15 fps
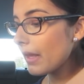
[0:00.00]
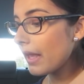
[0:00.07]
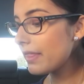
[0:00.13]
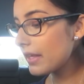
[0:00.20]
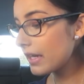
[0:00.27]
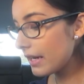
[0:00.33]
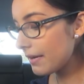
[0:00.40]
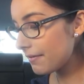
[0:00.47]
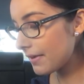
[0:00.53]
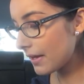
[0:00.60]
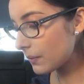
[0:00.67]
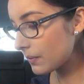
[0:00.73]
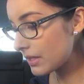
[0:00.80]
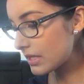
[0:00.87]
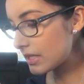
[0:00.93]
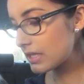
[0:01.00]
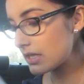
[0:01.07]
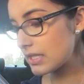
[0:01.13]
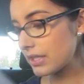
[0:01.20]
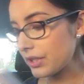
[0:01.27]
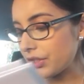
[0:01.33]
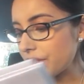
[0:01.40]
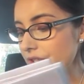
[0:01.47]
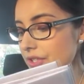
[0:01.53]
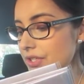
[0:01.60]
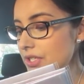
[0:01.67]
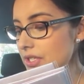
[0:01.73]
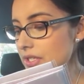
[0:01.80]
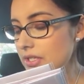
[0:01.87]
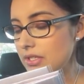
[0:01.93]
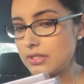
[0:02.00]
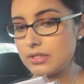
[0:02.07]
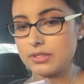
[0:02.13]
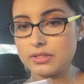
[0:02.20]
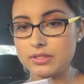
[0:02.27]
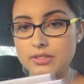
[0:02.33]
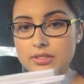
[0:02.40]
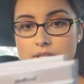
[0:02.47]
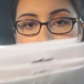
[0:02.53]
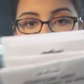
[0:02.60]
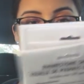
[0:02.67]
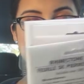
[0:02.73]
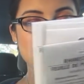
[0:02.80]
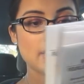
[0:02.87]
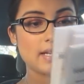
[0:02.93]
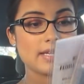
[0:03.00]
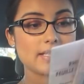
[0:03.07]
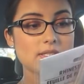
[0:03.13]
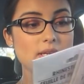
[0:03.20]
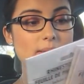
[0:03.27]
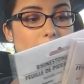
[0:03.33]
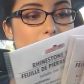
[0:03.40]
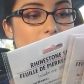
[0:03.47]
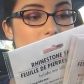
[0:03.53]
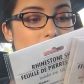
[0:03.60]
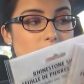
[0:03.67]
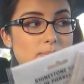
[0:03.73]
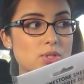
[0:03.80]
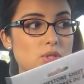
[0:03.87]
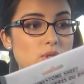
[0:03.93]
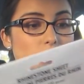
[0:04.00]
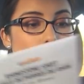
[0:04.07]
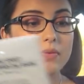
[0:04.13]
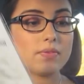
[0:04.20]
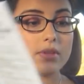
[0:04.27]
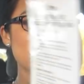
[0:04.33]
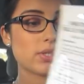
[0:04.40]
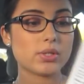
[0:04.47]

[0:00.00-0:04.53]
And then I found these stickers, so I picked up two of the